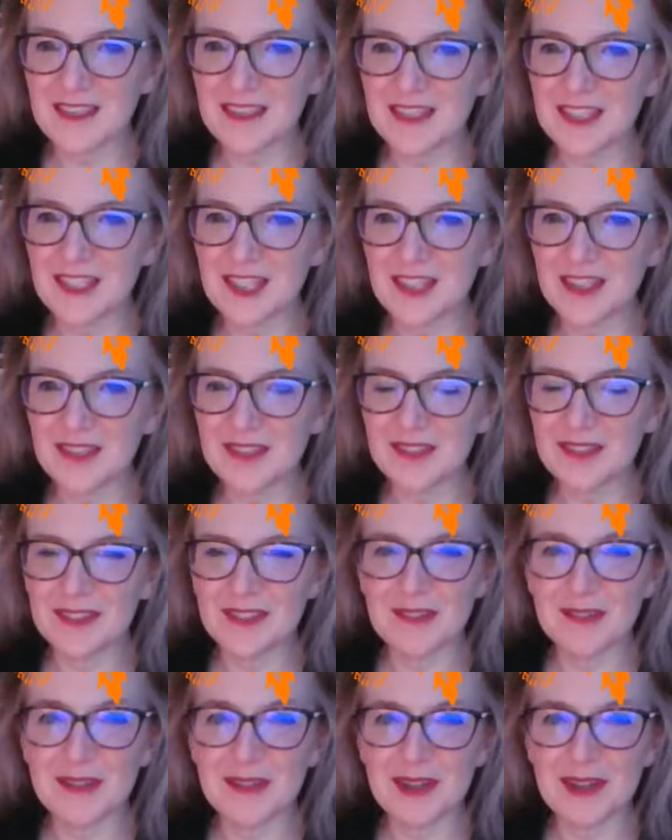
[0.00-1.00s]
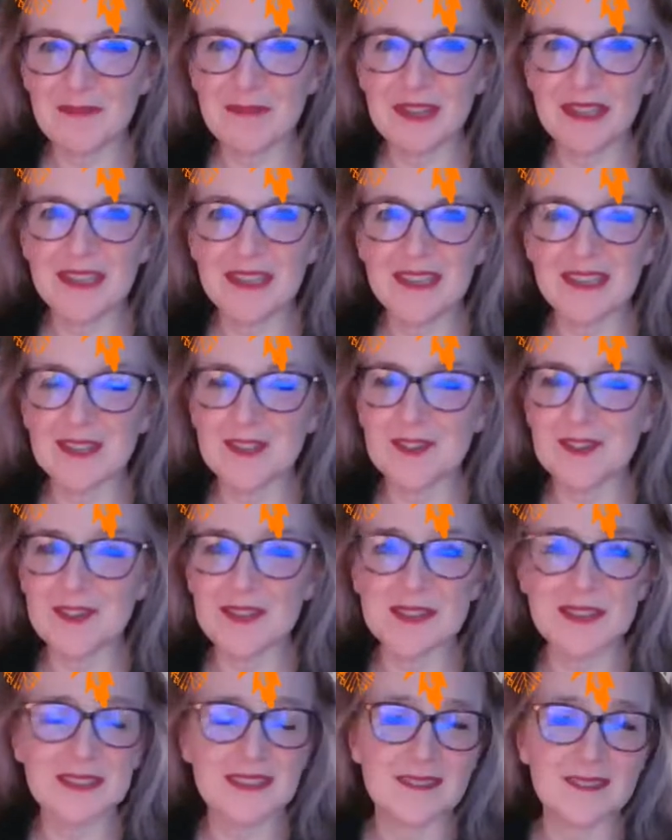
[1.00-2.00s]
I saw you you come in and
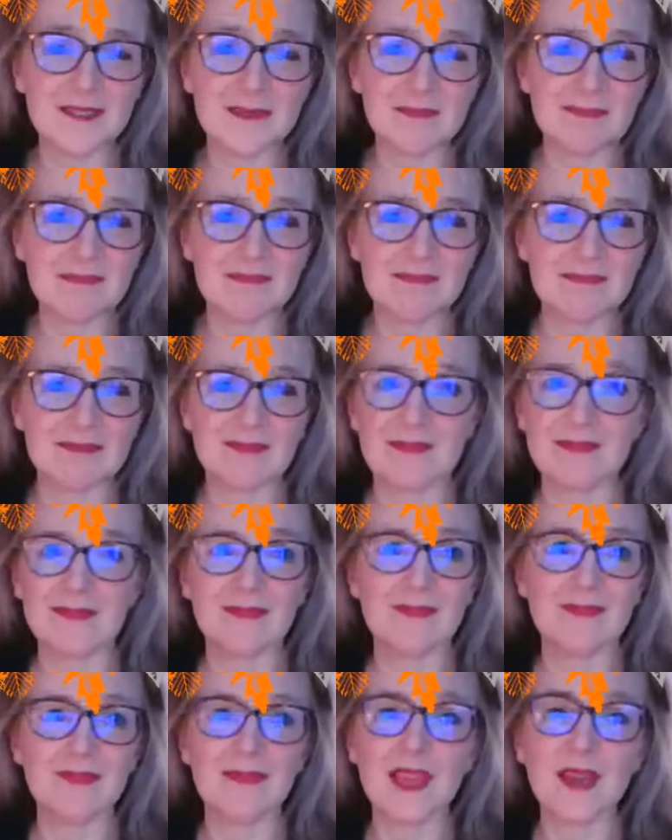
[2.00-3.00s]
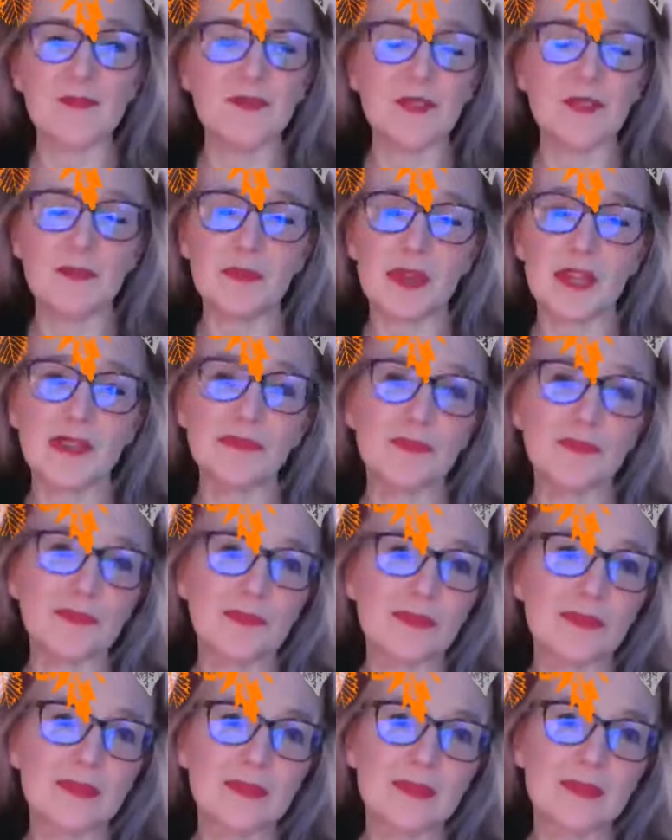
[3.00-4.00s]
just MVP
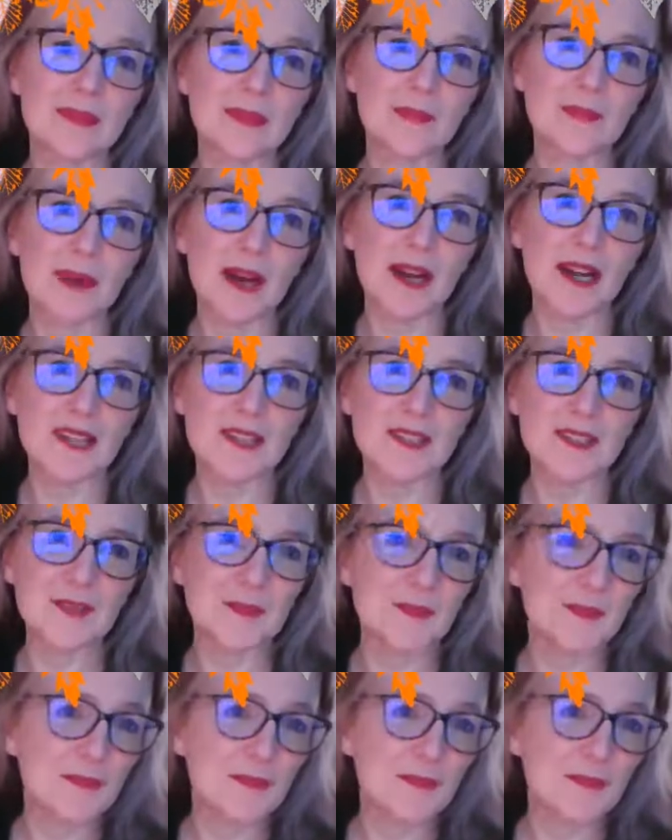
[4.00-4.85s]
mine